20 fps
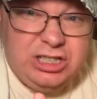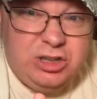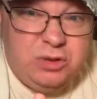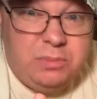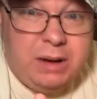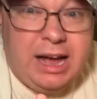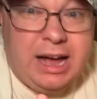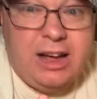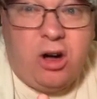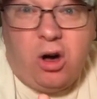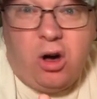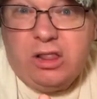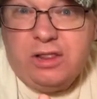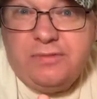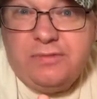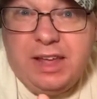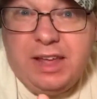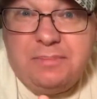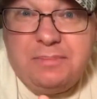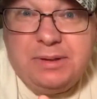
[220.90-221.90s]
buy all
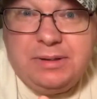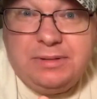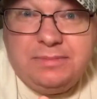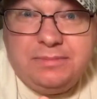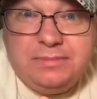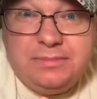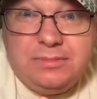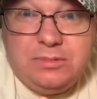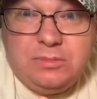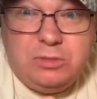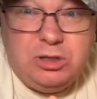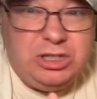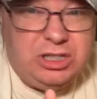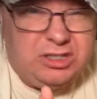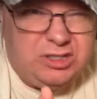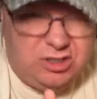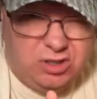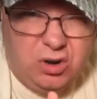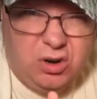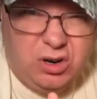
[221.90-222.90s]
of them, which
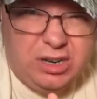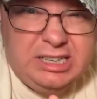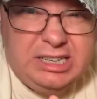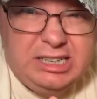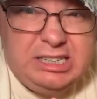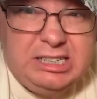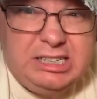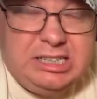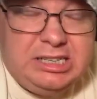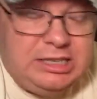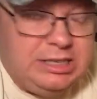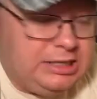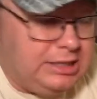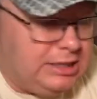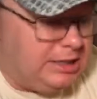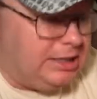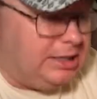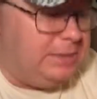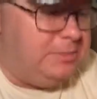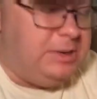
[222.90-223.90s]
is good
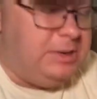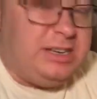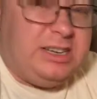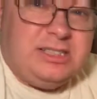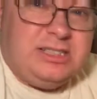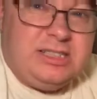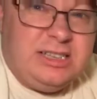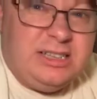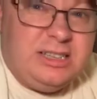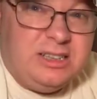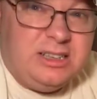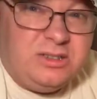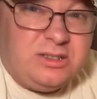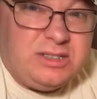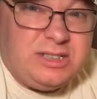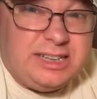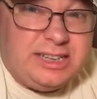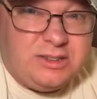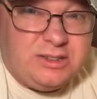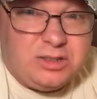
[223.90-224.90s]
because it
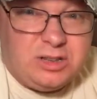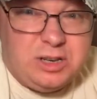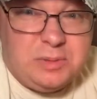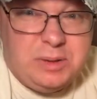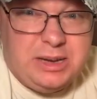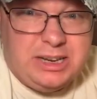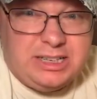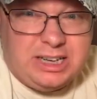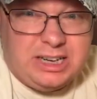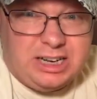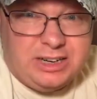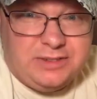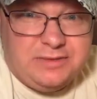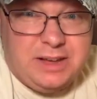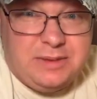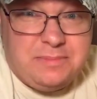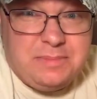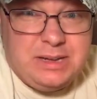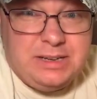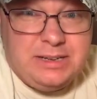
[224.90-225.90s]
looks like there's going to be a ton of them.